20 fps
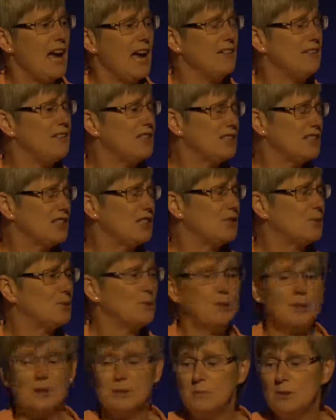And this is
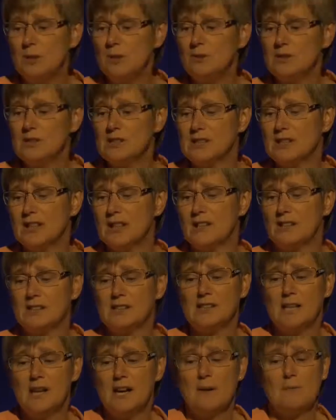true in the mutant
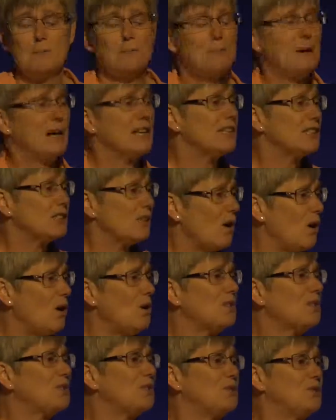cells, but it's
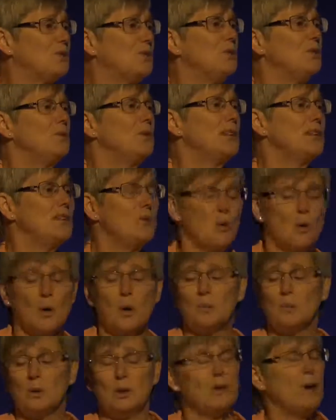also true in
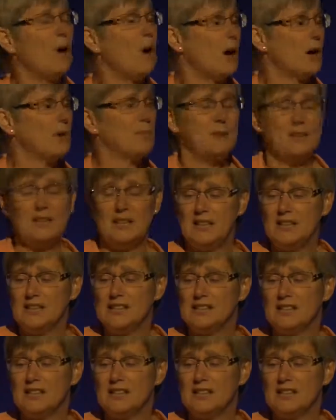normal RPE